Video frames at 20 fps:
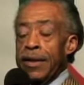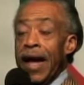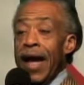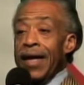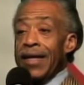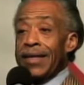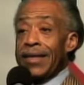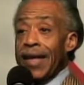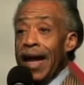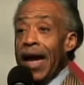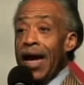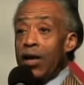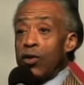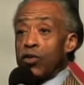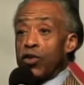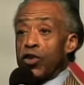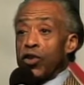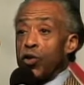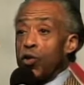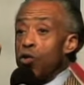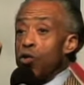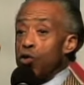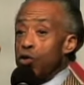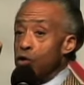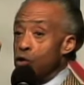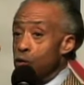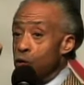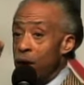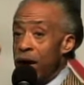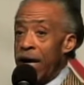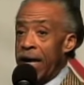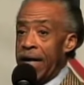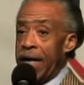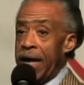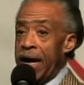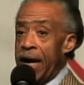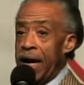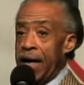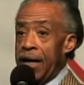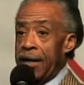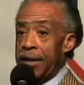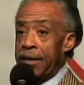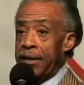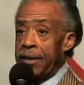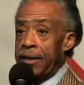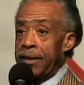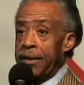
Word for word: That tells you who you really are